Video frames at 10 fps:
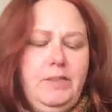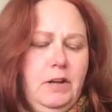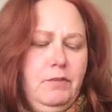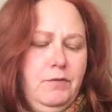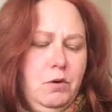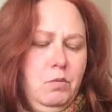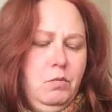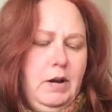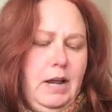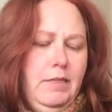feel for
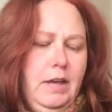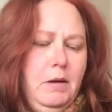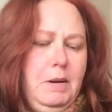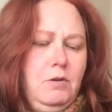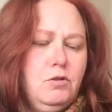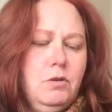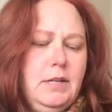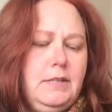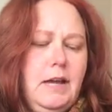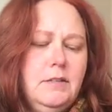what I think about shorty
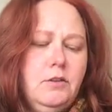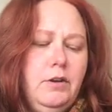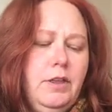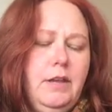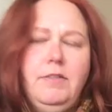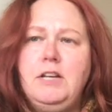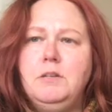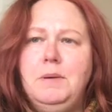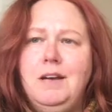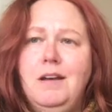socks. Don't you think that
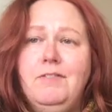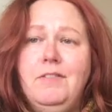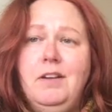should be enough?